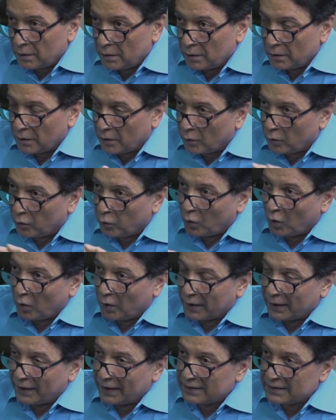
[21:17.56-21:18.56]
Now,
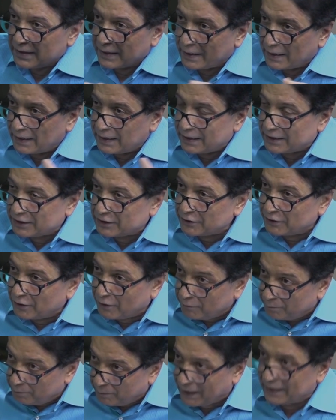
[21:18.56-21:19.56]
war is a collection
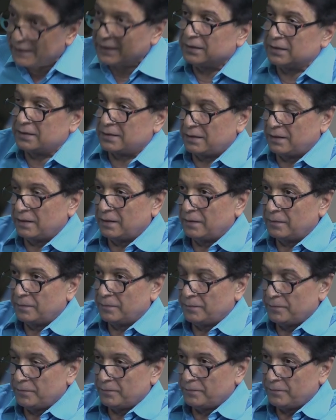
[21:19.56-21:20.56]
of battles.
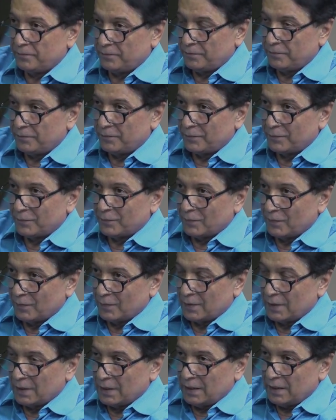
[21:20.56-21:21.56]
Correct.
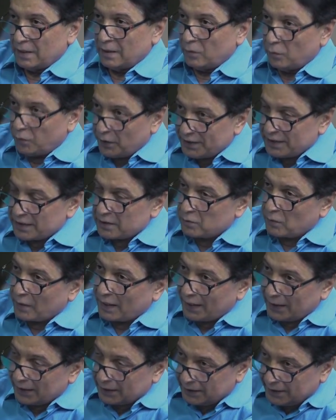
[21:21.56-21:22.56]
Which is
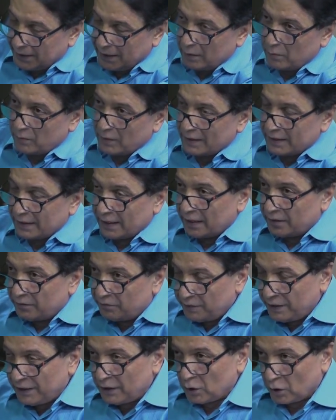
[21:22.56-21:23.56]
why they won
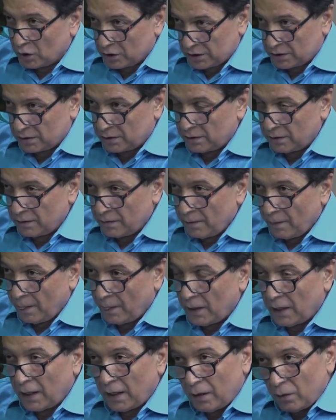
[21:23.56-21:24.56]
and we lost.
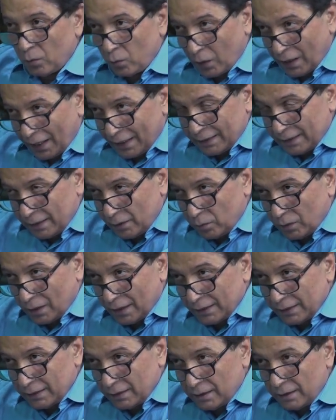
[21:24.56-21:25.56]
Why they
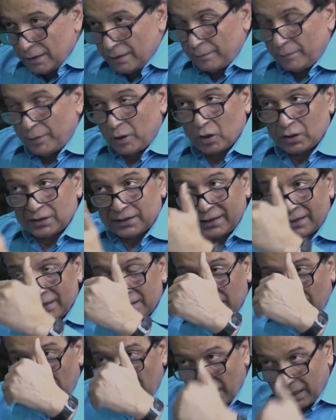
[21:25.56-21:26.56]
won? Because it
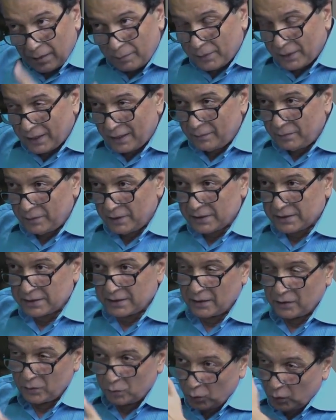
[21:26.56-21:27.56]
is our Prime
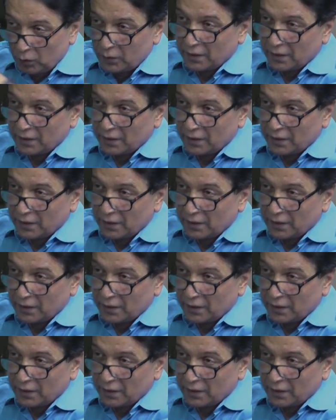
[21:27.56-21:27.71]
Minister who